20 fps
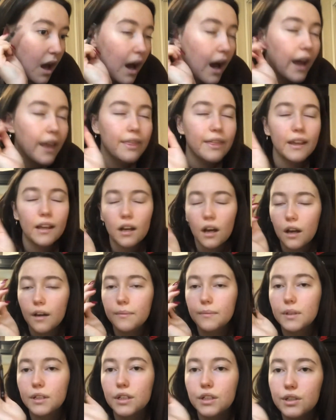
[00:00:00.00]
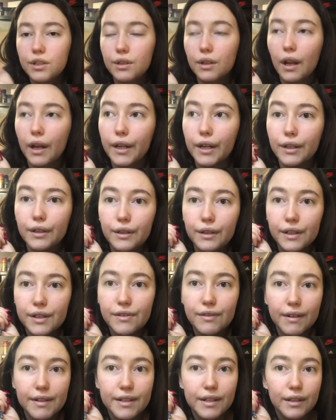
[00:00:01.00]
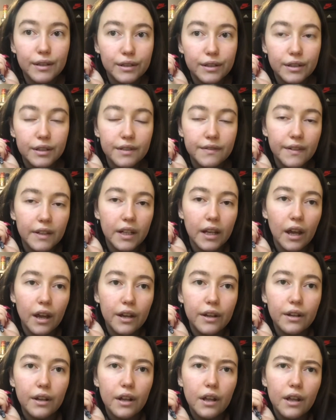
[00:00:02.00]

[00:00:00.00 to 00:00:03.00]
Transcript: I think I'm gonna do like a New Year's resolutions video.